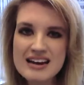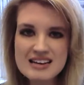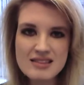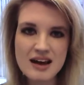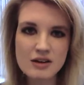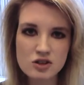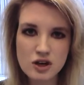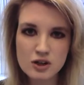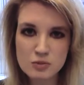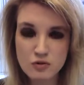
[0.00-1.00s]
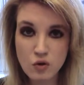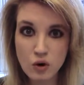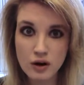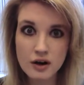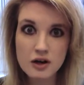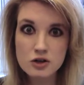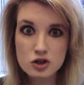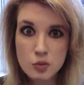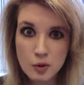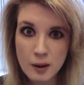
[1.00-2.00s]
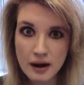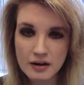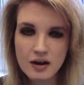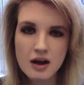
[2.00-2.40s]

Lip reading: 18,000 years before Superman.